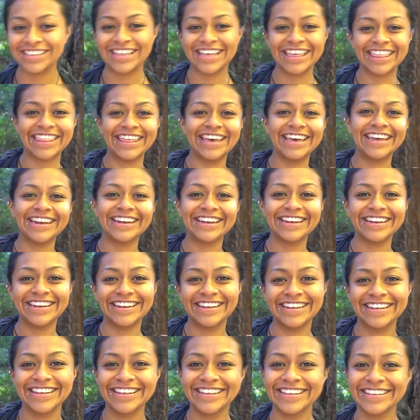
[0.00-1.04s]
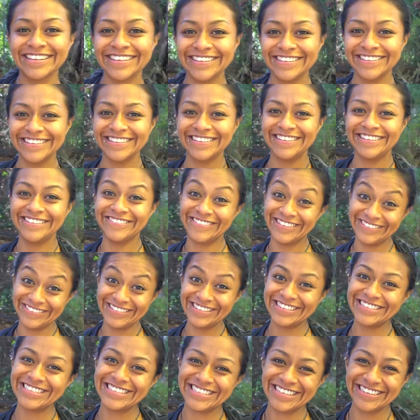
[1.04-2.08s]
like that. Oh. You want
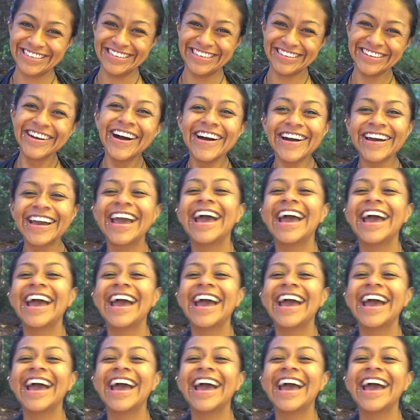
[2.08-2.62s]
me to show you how